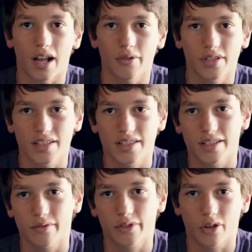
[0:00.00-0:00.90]
I was
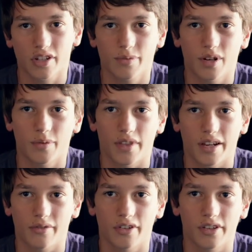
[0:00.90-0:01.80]
conceived with donor sperm
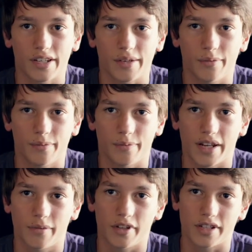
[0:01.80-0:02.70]
that it really
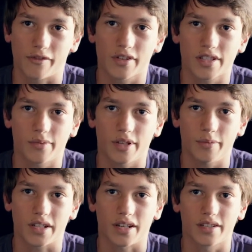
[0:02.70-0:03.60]
made a big difference to me
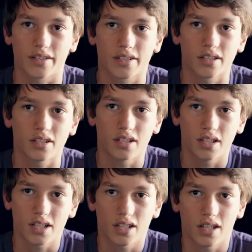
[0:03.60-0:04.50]
because
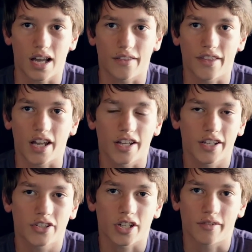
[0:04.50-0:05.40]
at that
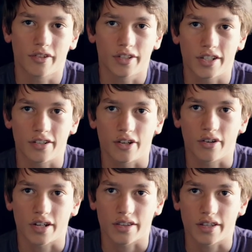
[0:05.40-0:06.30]
age I really didn't
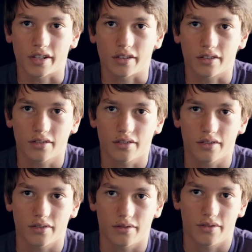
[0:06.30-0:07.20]
know anything
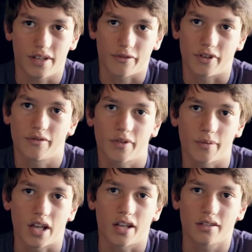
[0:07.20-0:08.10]
different
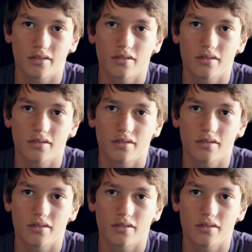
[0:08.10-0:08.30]
from that.